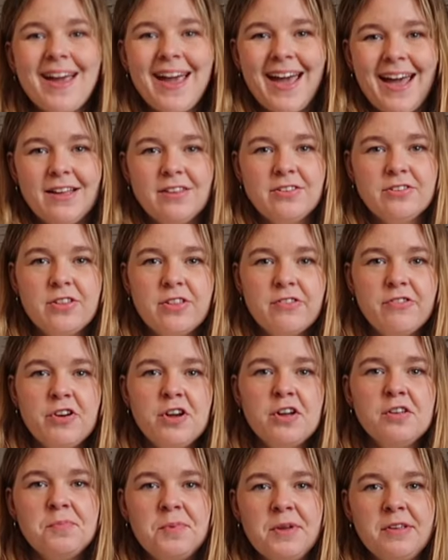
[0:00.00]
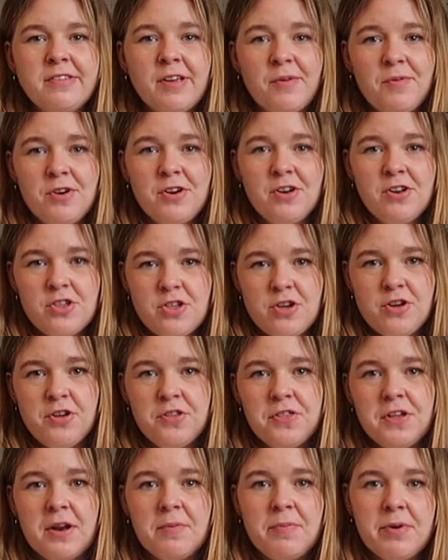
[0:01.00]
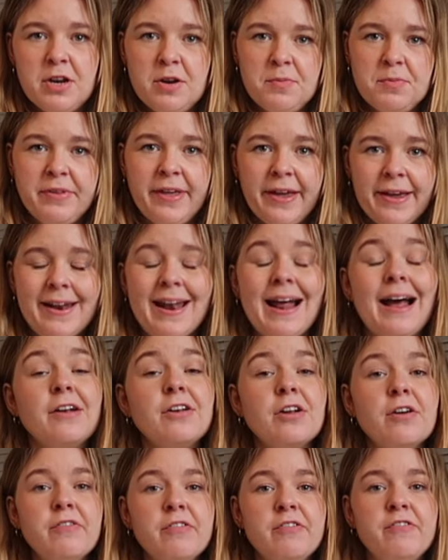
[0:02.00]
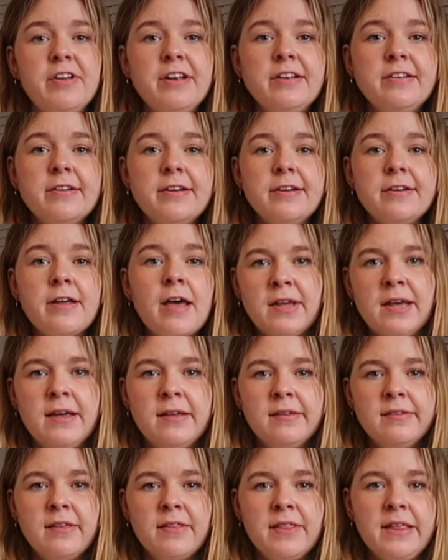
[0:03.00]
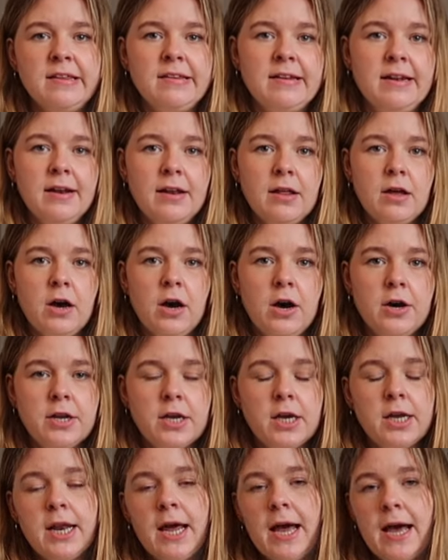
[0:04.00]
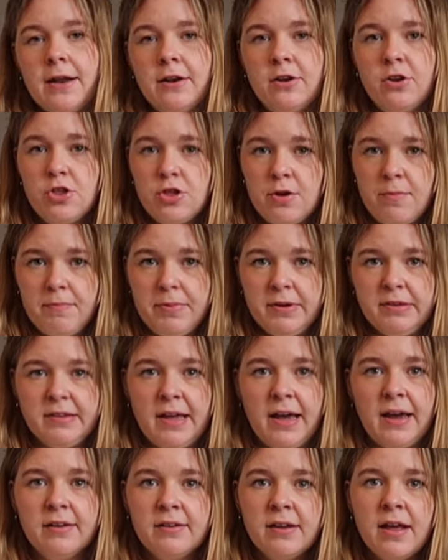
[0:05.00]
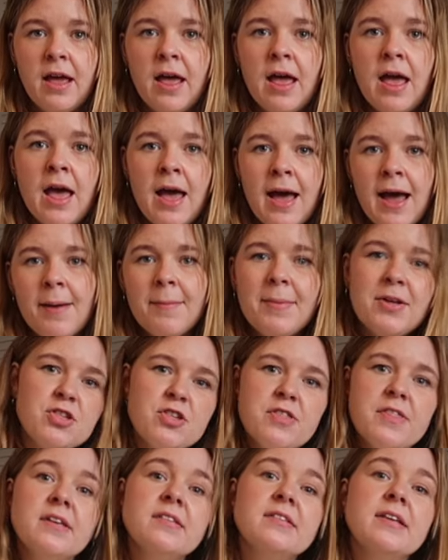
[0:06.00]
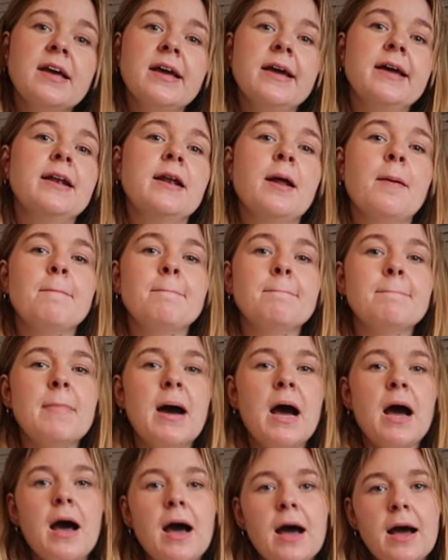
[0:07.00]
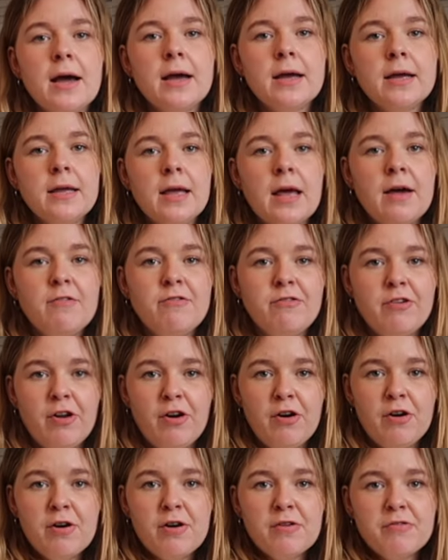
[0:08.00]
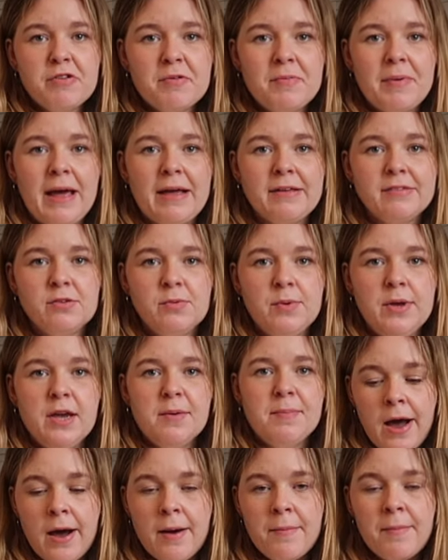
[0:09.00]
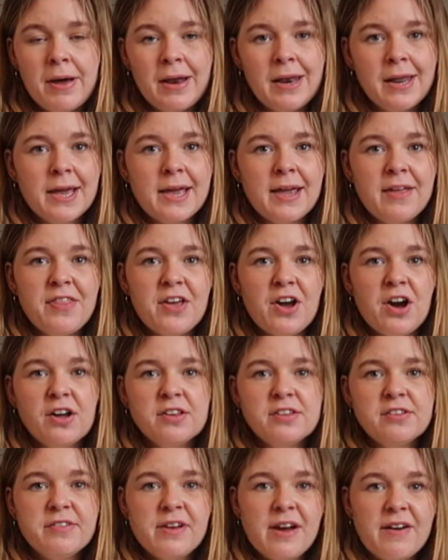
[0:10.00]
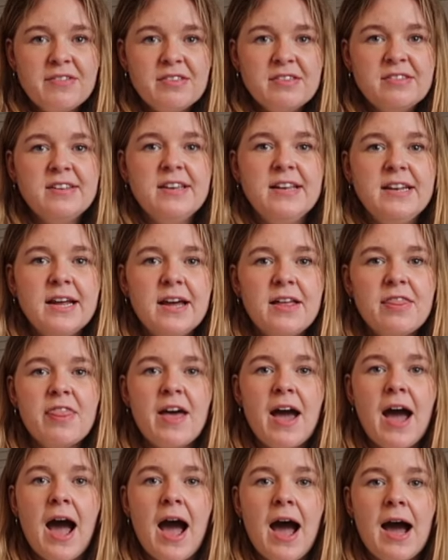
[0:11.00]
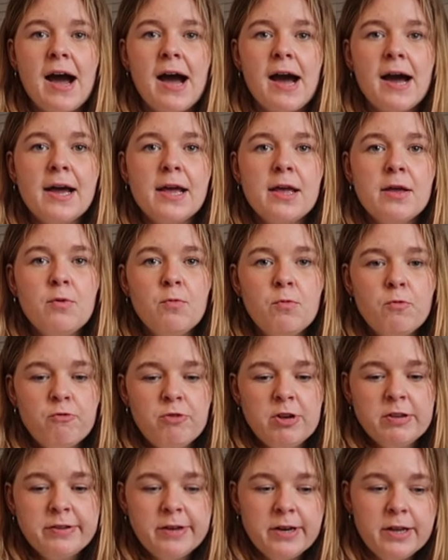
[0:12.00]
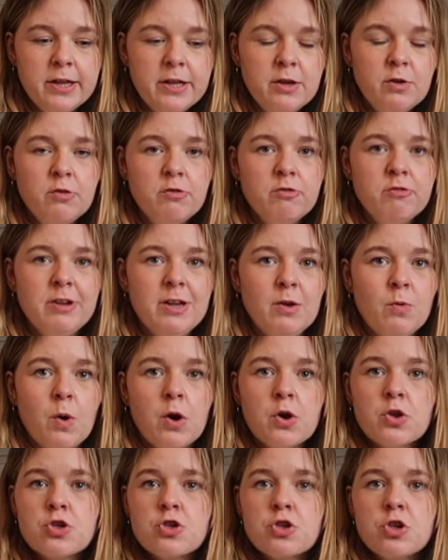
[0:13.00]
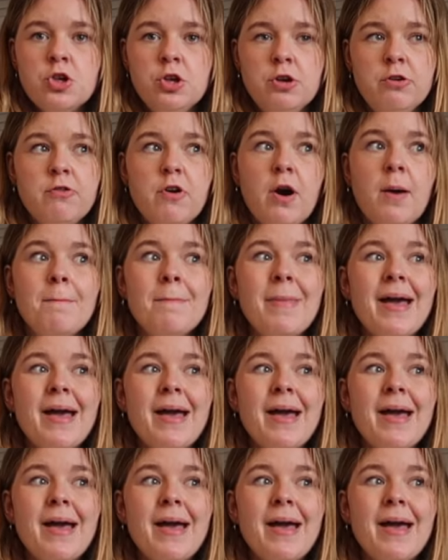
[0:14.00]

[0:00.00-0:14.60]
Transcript: Okay so the first piece I wanted to show you that I picked up secondhand off of Vinted is this little cardigan and jumper set. I mentioned this in my vlog from last week, um, I'll link it in the cards if you haven't seen it, that I recently rewatched You've Got